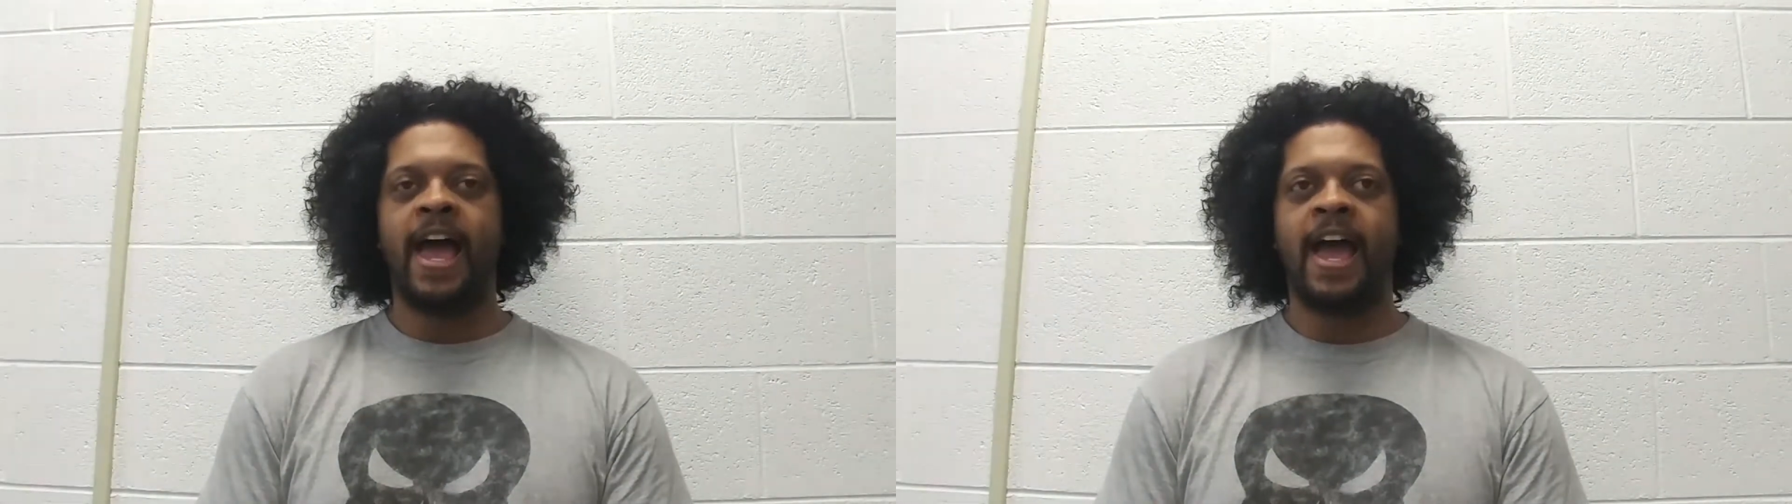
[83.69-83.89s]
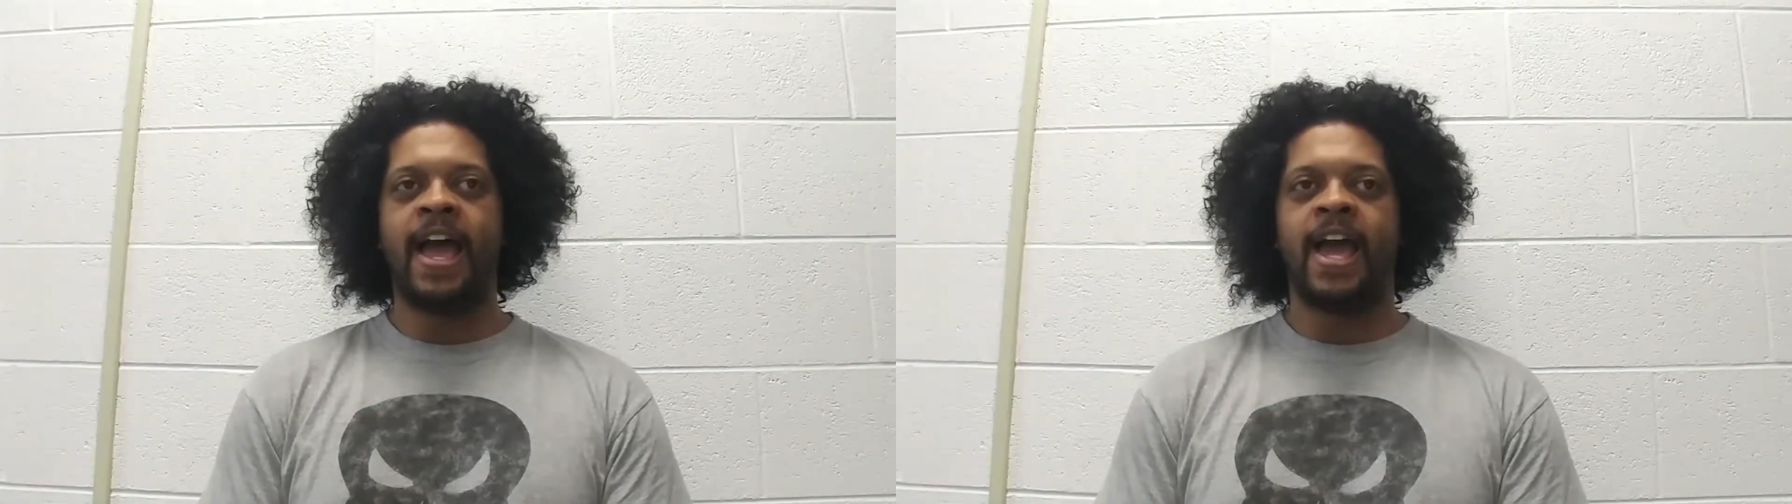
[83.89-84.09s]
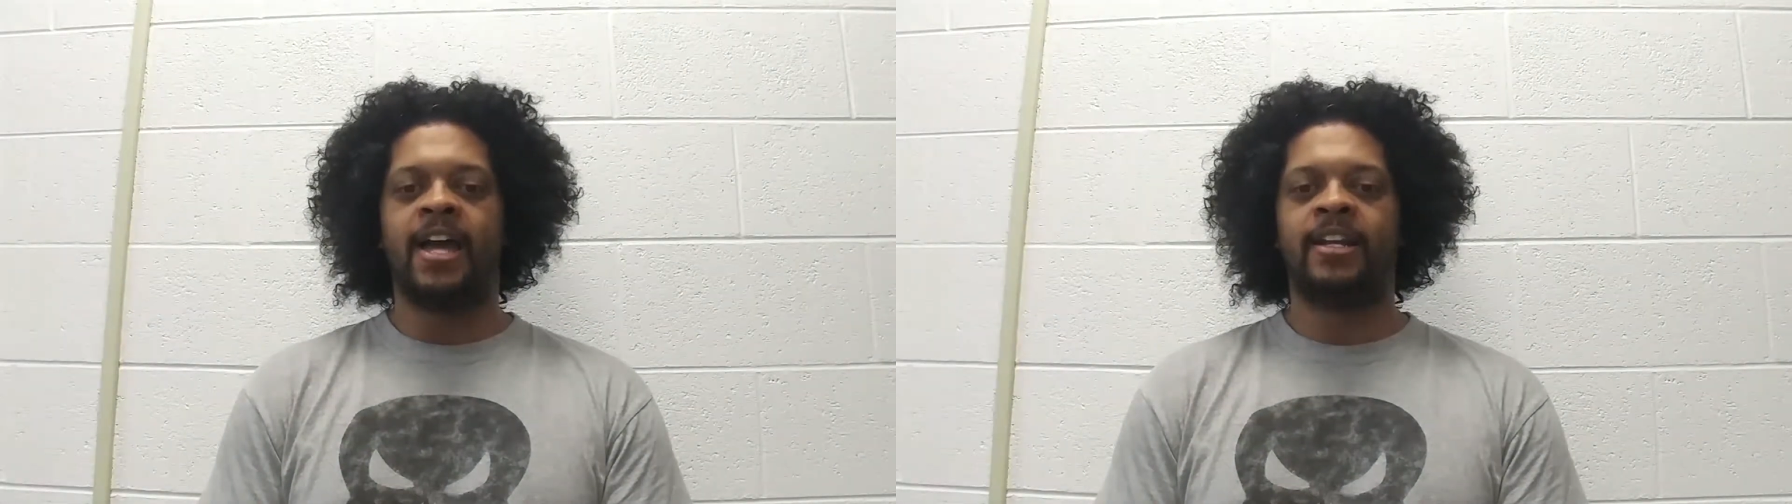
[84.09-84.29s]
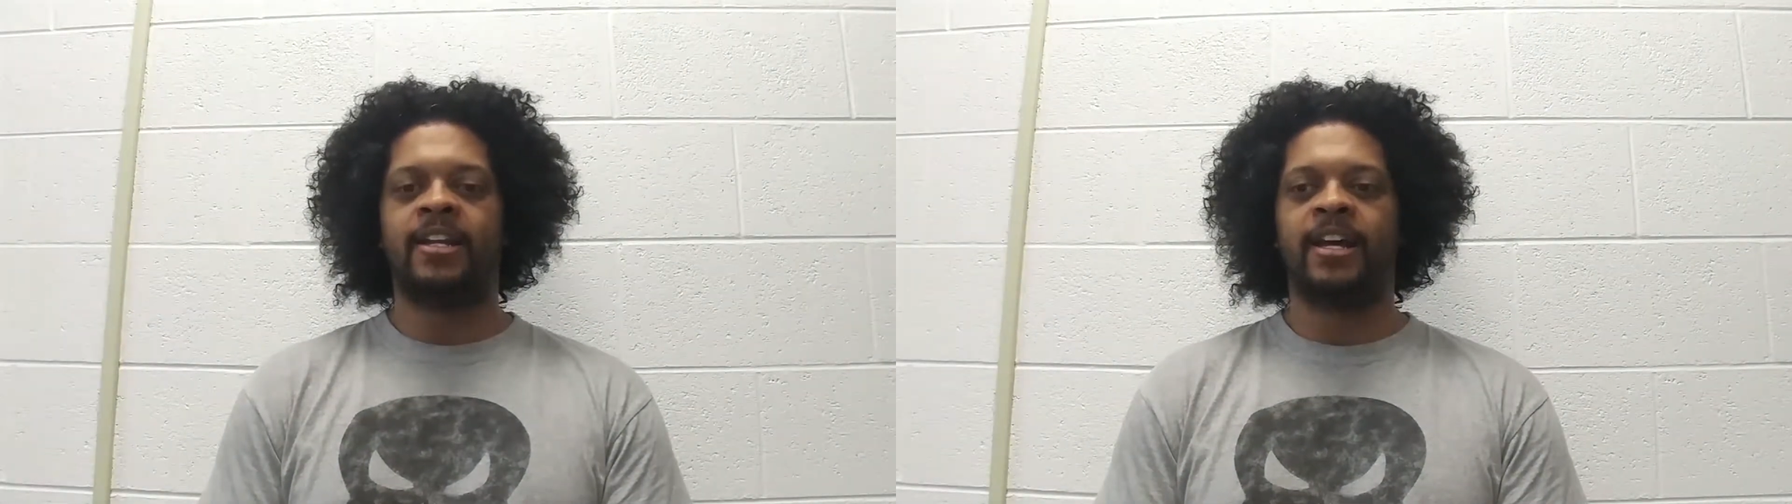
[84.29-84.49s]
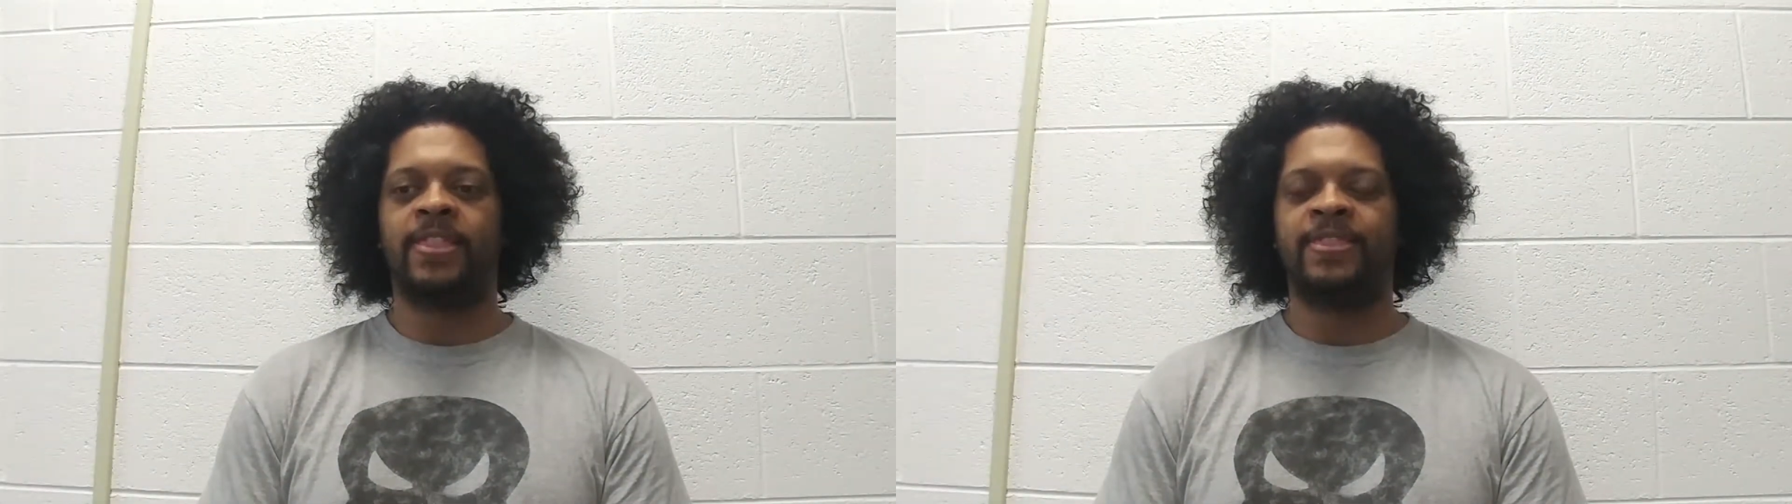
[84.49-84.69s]

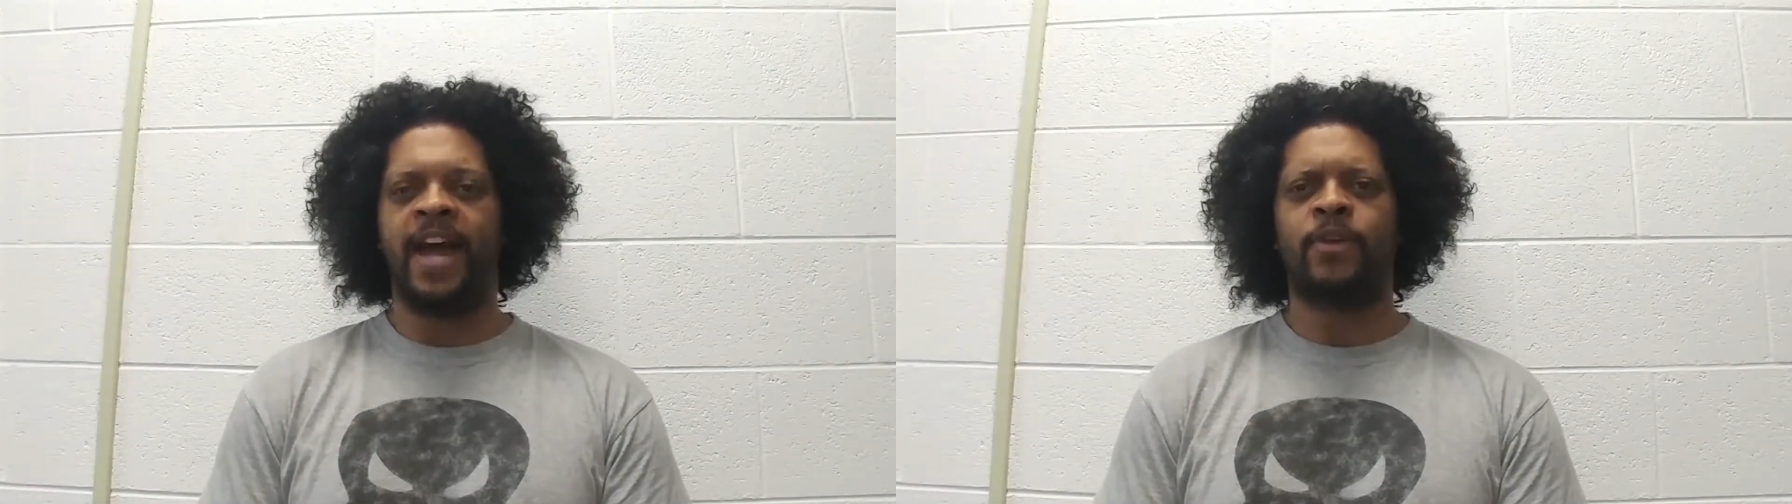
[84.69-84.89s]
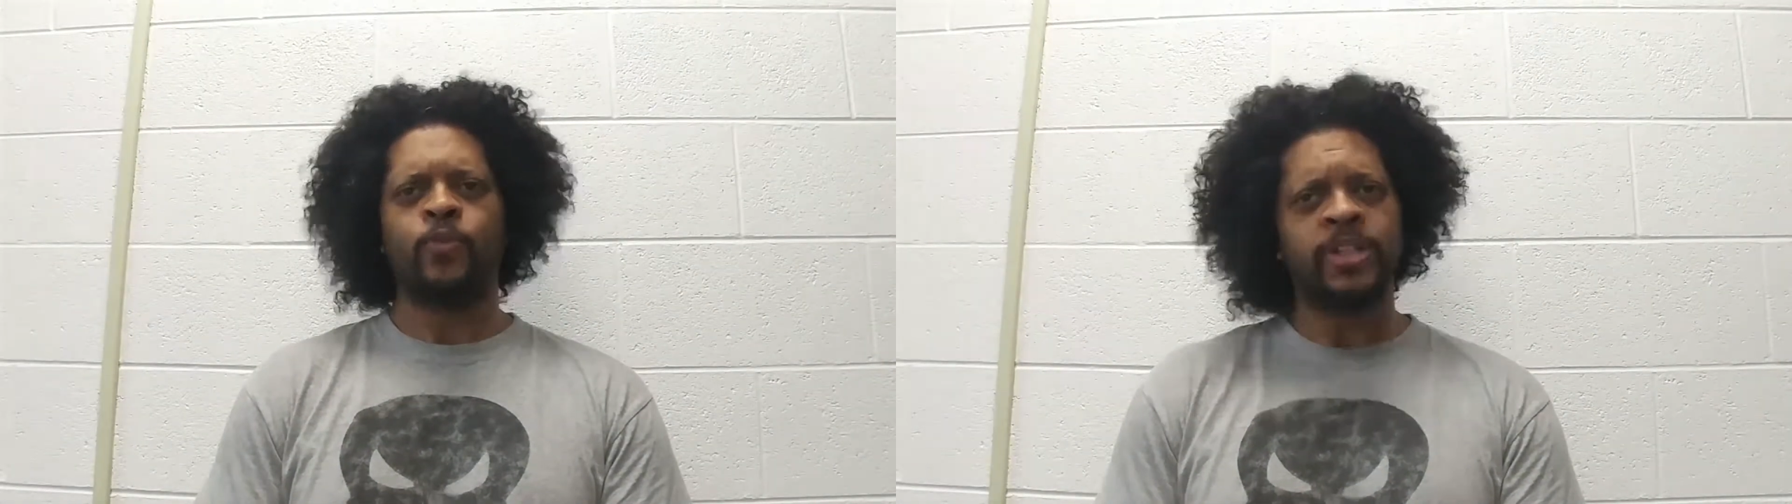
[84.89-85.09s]
And that